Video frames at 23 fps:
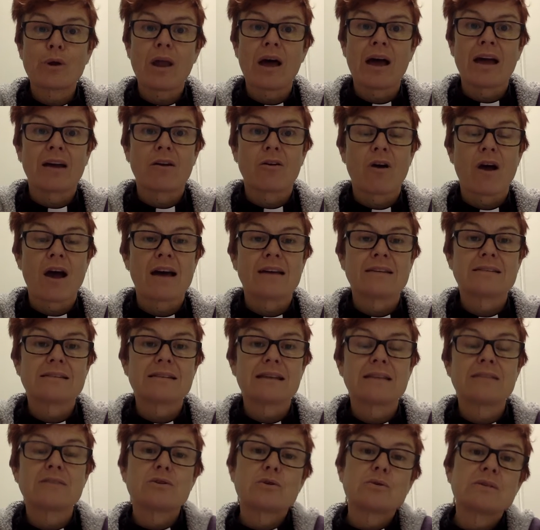like Christ.
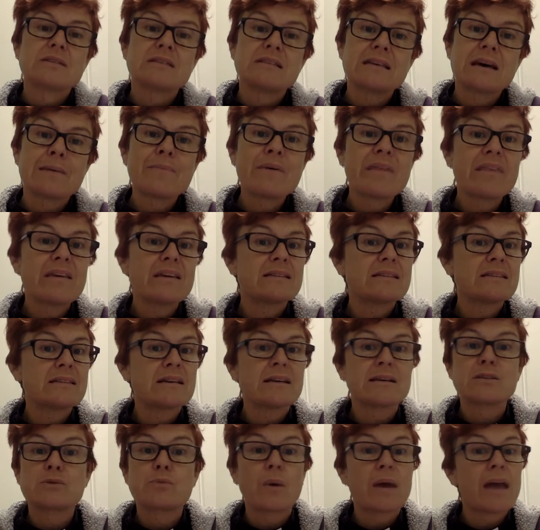And so some of these
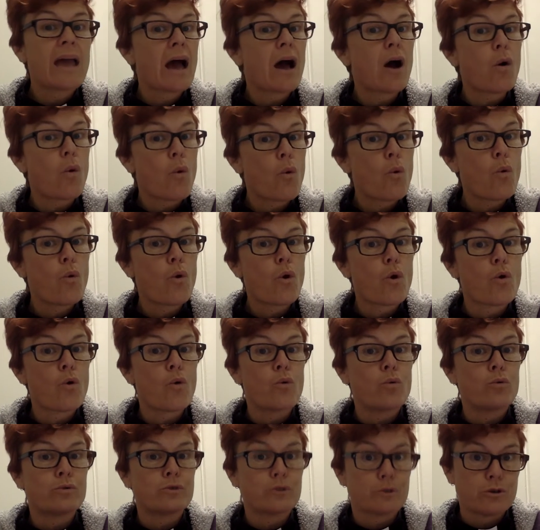things we are all
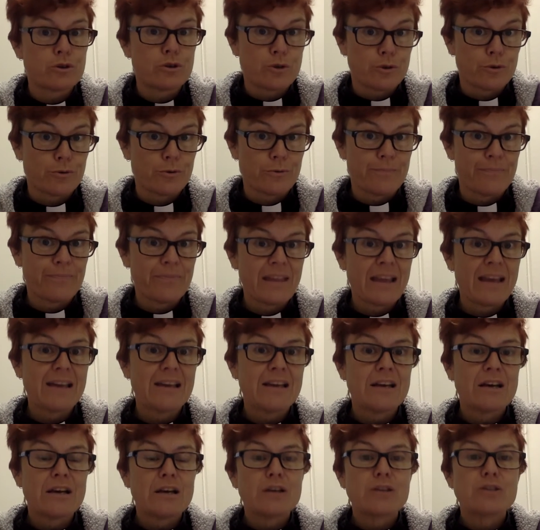called to do.
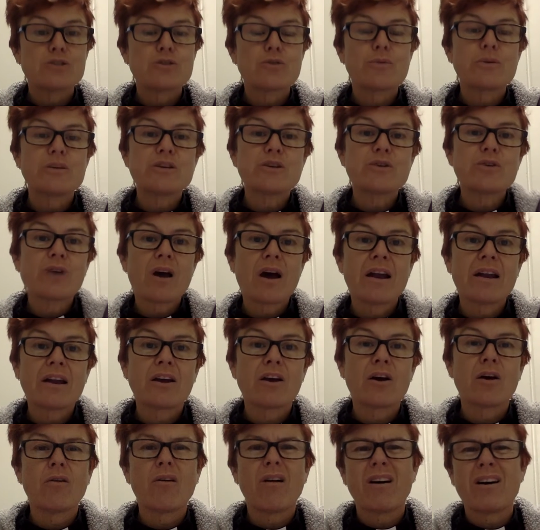So we don't kind of
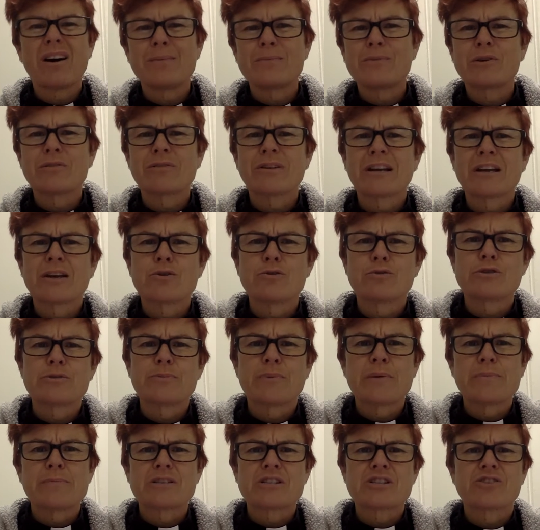go, oh, I'm not really called to be
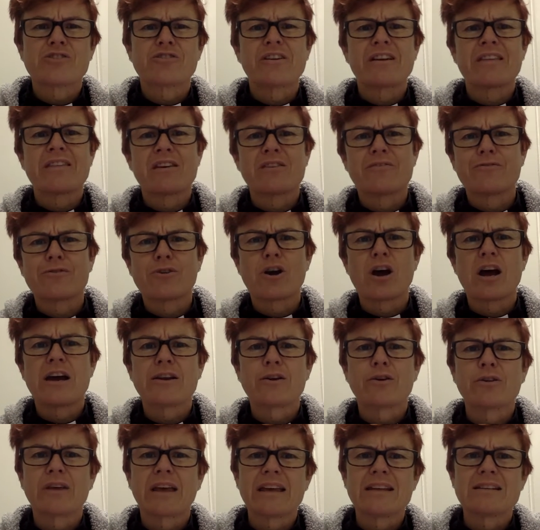a missionary, therefore I
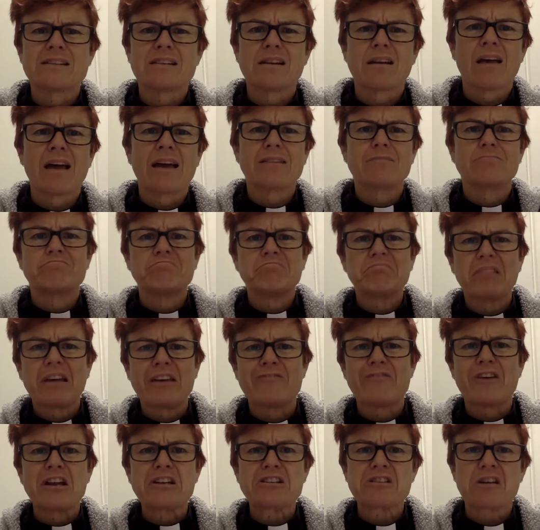don't get to
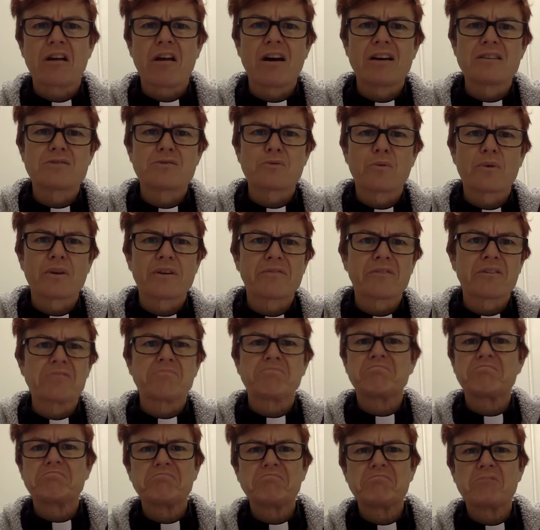evangelize or whatever.
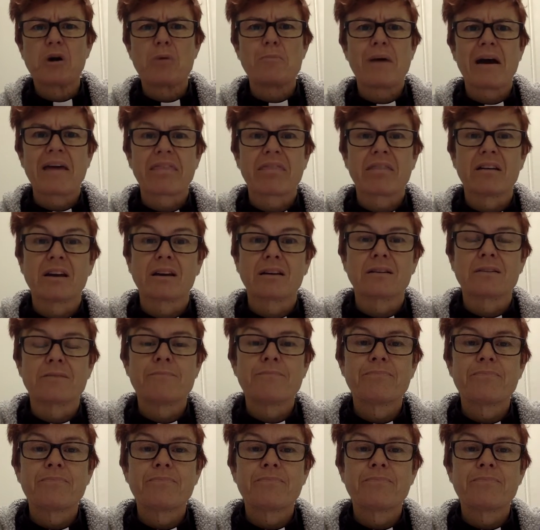Not my thing.